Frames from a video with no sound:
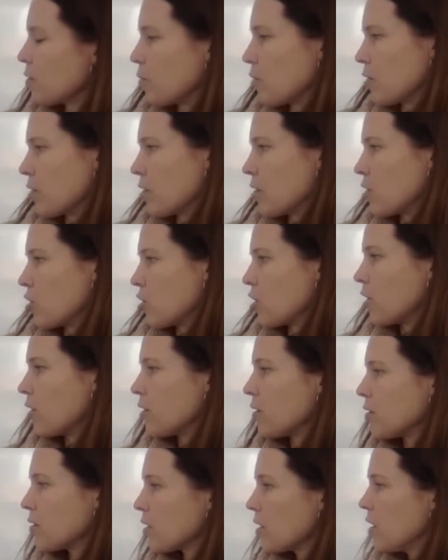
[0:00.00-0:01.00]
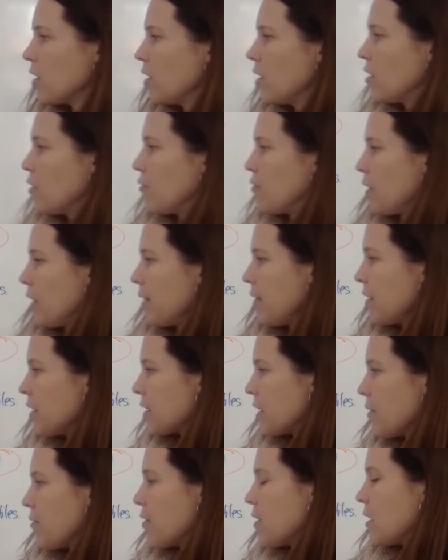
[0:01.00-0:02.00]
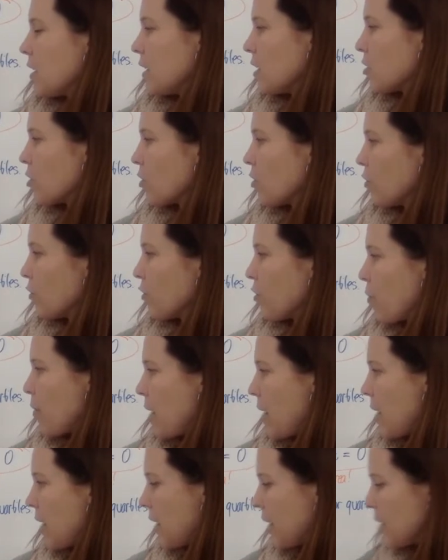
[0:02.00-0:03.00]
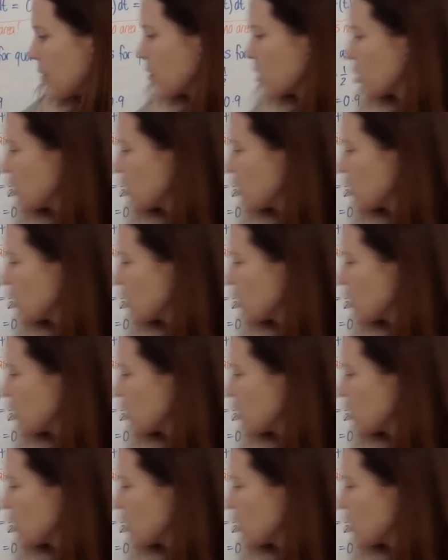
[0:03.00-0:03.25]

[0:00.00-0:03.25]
working shows. Find the definite integral from a, which